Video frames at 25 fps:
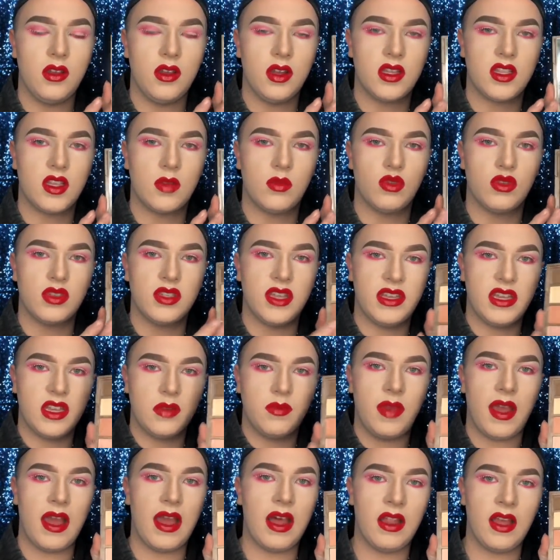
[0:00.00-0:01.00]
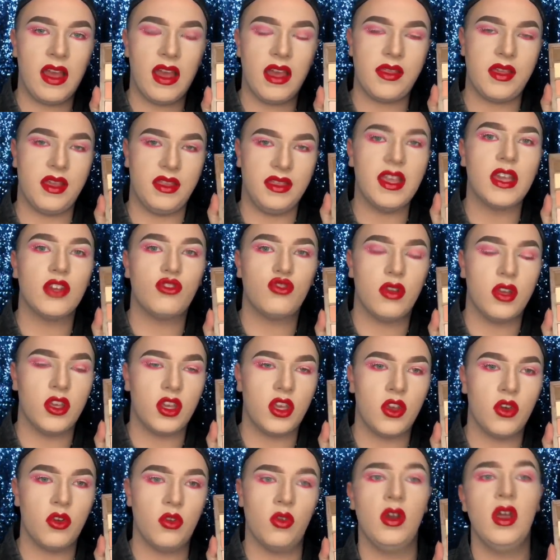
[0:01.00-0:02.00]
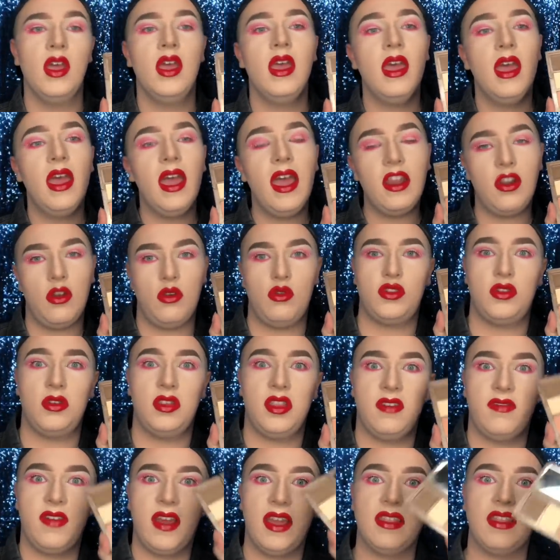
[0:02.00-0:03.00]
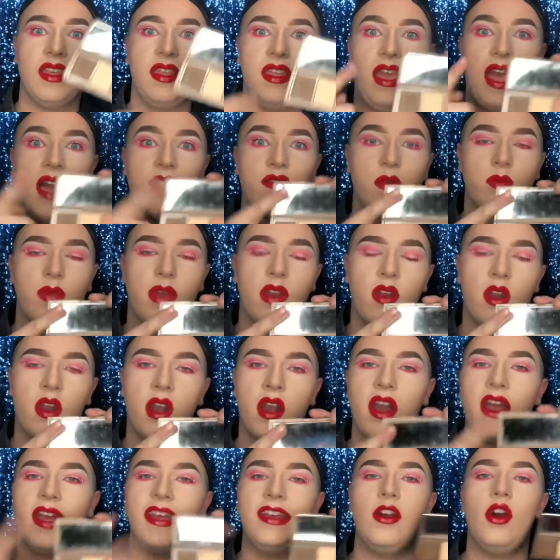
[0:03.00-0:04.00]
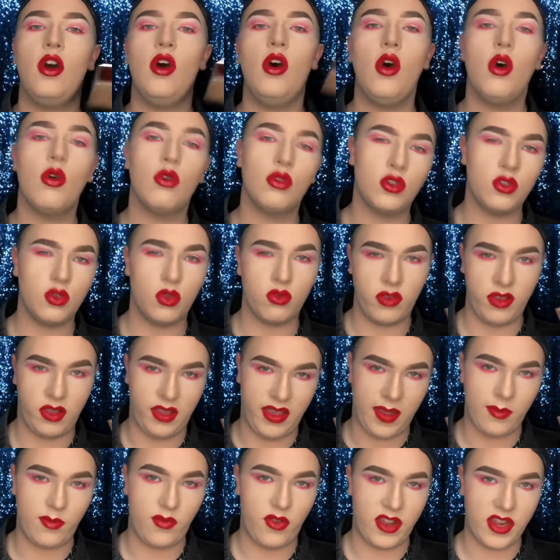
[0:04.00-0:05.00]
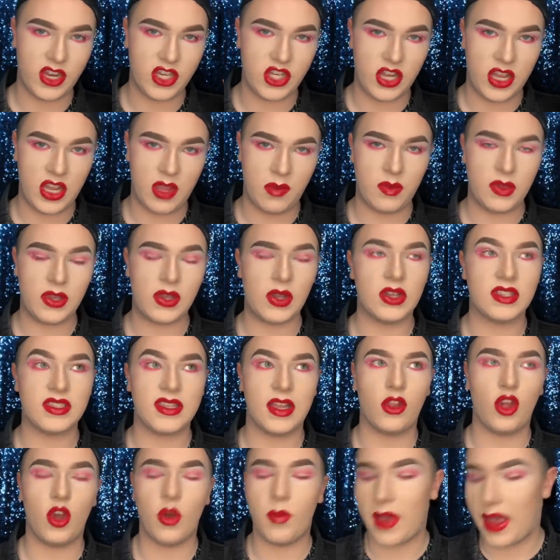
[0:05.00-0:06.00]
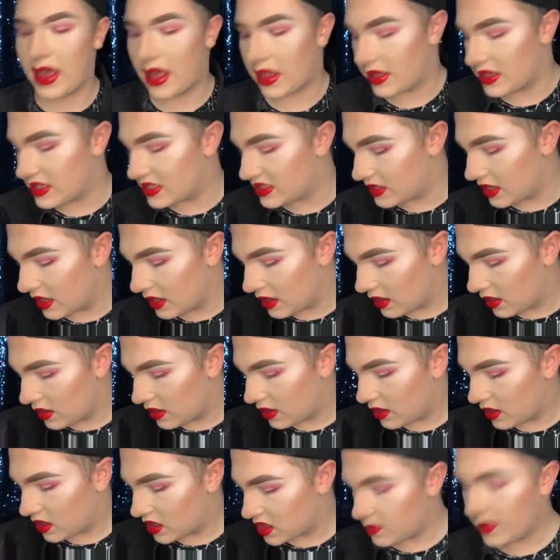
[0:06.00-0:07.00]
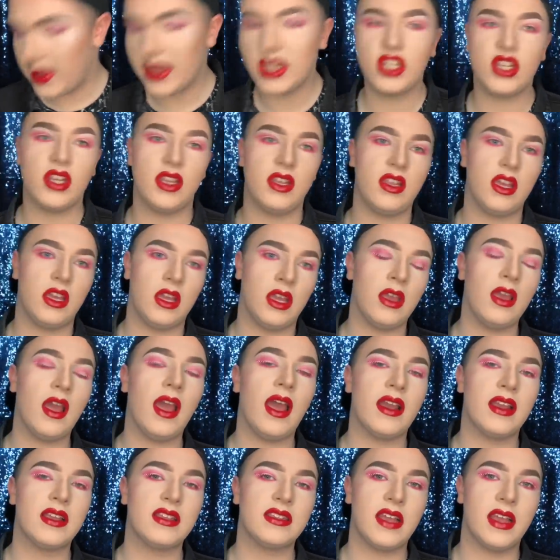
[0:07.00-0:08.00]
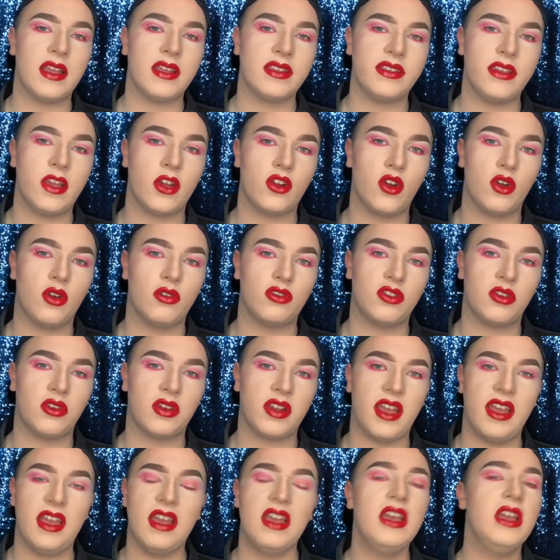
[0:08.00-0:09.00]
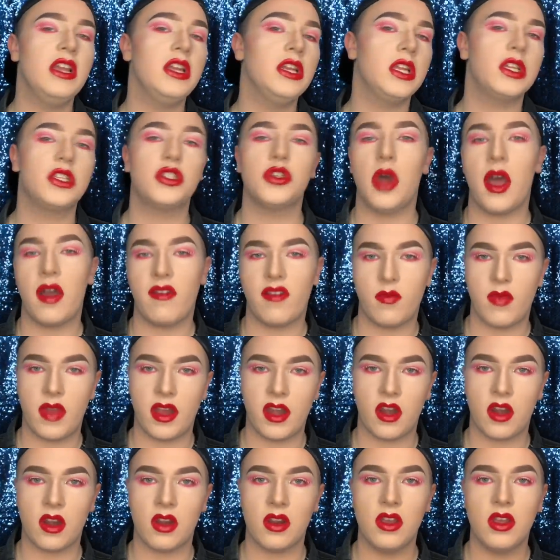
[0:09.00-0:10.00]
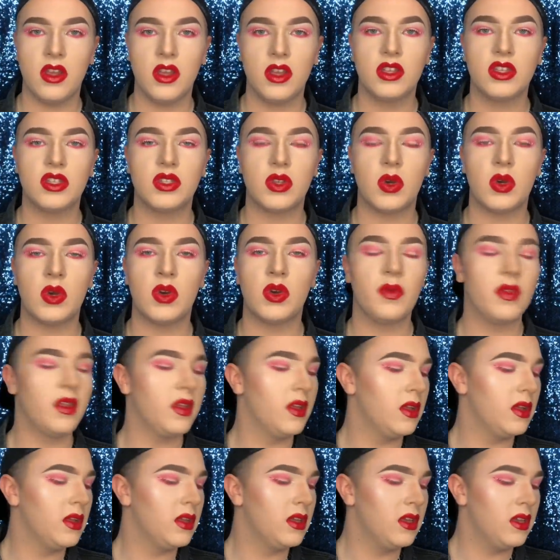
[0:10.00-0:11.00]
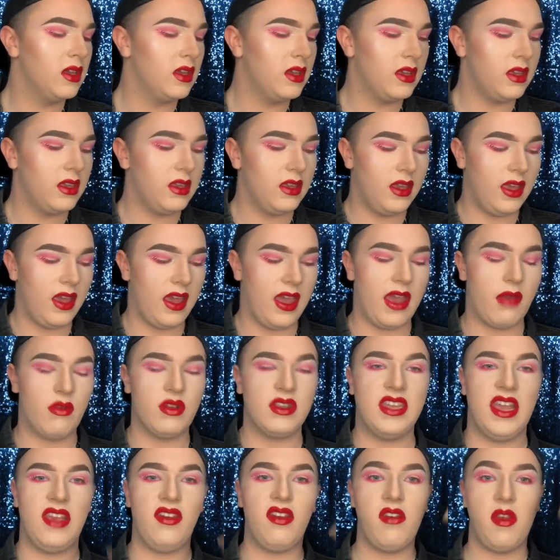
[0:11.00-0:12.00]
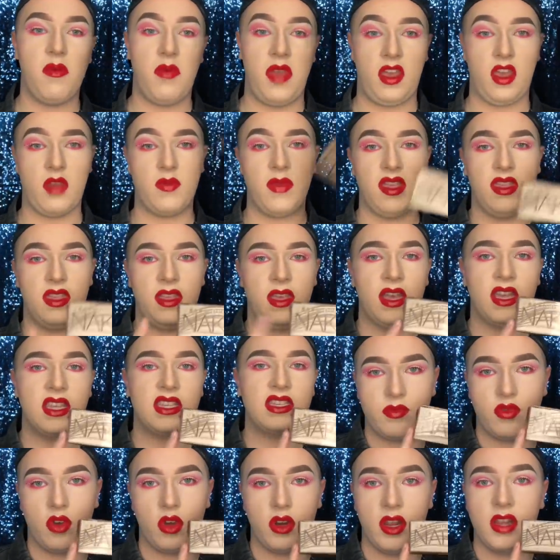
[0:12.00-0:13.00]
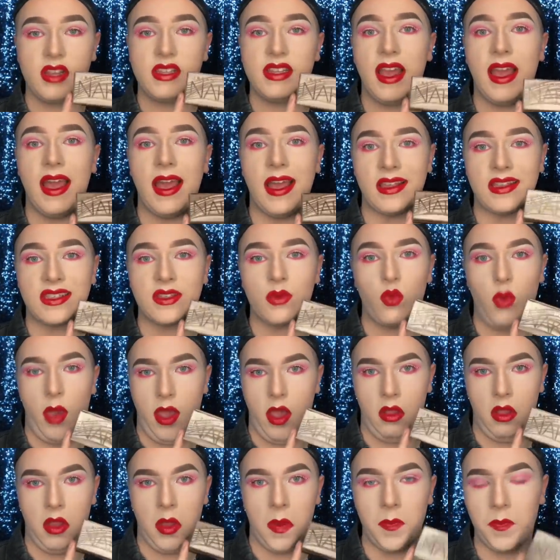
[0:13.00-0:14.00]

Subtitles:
a double-sided palette. I think that's really cool, and also the fact that they have a mirror I also really appreciate because a lot of palettes, especially the Anastasia contour kit, does not have a mirror. So yeah, I would definitely recommend this product as well.